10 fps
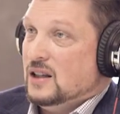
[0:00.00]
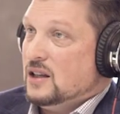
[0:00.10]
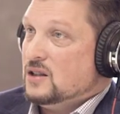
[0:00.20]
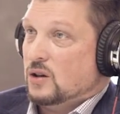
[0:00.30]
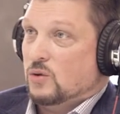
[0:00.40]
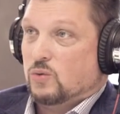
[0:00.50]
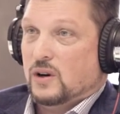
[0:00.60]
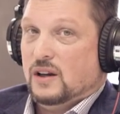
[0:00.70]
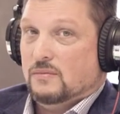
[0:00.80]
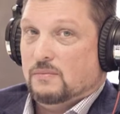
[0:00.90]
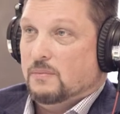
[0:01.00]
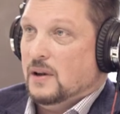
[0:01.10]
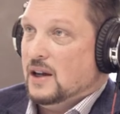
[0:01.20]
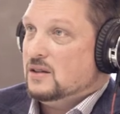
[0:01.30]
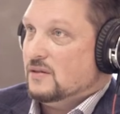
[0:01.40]
That's a great
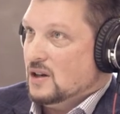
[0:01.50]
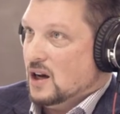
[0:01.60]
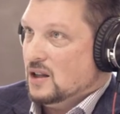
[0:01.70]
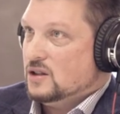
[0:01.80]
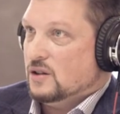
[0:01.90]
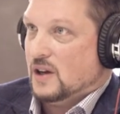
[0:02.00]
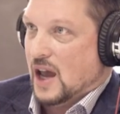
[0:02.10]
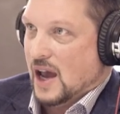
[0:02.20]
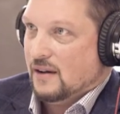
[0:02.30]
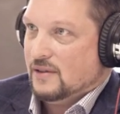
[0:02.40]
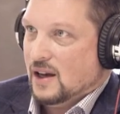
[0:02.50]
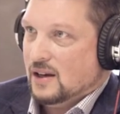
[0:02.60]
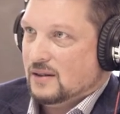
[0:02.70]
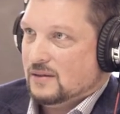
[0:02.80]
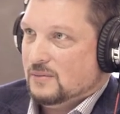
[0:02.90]
base of knowledge if yeah. you have
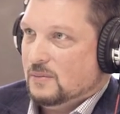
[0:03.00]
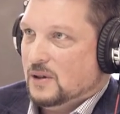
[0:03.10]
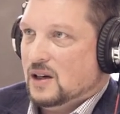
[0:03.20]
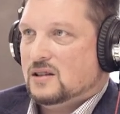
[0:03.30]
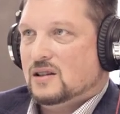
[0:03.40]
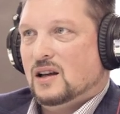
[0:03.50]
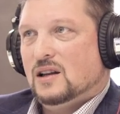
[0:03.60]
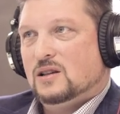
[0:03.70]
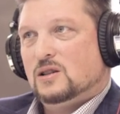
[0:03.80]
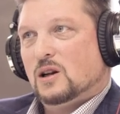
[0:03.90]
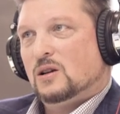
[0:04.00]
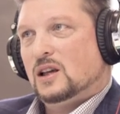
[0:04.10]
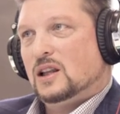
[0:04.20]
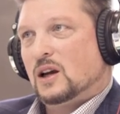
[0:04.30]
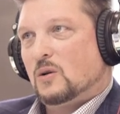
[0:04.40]
that but it's not
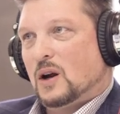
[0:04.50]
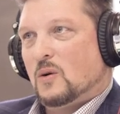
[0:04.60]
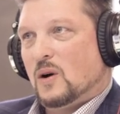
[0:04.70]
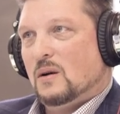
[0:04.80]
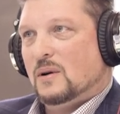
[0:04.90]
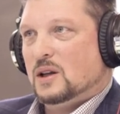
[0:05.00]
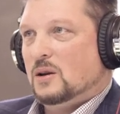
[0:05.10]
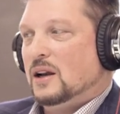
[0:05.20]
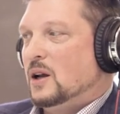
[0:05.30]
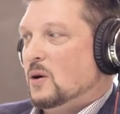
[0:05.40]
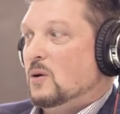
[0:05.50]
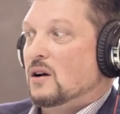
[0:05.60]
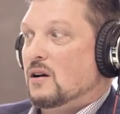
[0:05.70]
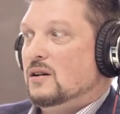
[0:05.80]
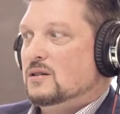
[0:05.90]
necessarily like a requirement. You didn't go to
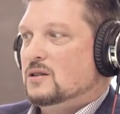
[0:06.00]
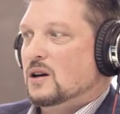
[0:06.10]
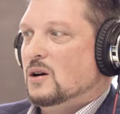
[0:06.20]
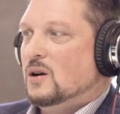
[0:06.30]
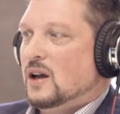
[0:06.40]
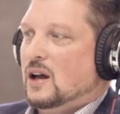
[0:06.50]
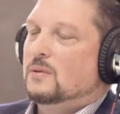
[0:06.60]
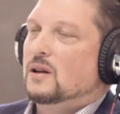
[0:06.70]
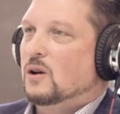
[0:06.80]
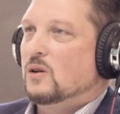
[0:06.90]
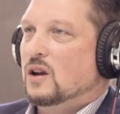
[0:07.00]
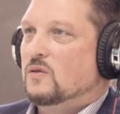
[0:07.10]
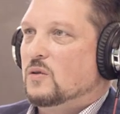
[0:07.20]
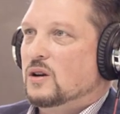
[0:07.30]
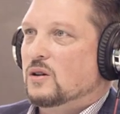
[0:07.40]
college to go, hey, I'm going to go get a
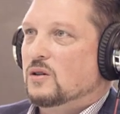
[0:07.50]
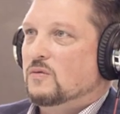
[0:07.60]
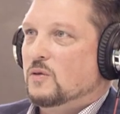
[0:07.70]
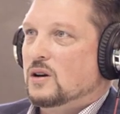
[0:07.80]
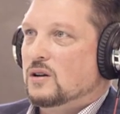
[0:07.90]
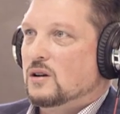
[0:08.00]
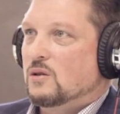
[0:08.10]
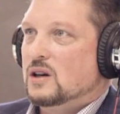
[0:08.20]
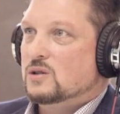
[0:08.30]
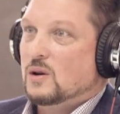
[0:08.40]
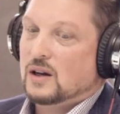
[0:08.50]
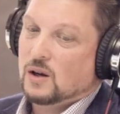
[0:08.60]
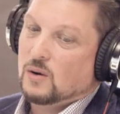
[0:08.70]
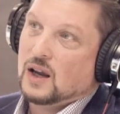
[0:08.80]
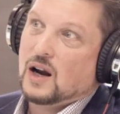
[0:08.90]
four, de- four year degree so I can
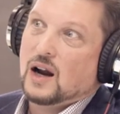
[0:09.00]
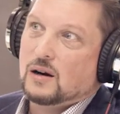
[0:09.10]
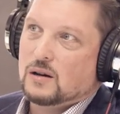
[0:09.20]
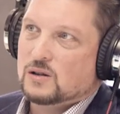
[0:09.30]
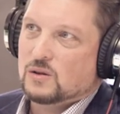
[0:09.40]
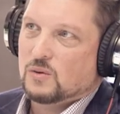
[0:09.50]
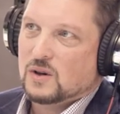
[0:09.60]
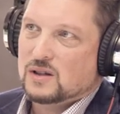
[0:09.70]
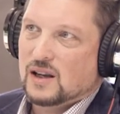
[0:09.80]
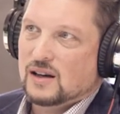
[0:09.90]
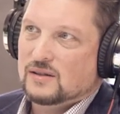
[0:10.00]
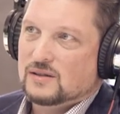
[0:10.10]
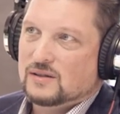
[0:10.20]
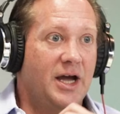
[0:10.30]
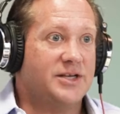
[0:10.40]
go get hired as an originator.
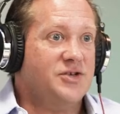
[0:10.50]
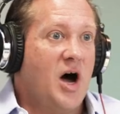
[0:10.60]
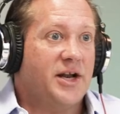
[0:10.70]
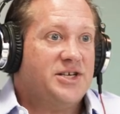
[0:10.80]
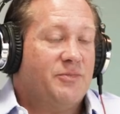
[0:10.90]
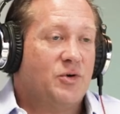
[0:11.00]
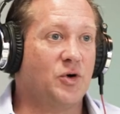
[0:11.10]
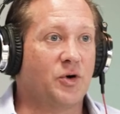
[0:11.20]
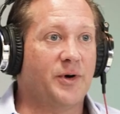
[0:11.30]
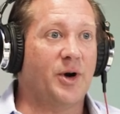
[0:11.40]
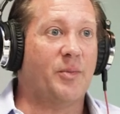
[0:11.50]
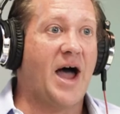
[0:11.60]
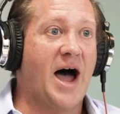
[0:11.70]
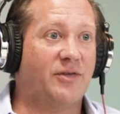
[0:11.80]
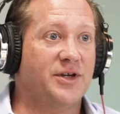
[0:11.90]
It's not a typical career
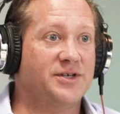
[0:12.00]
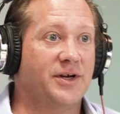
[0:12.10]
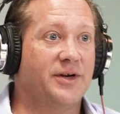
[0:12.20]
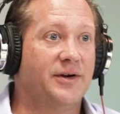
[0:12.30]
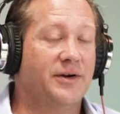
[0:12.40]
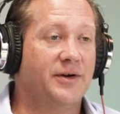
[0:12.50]
path, is right. it?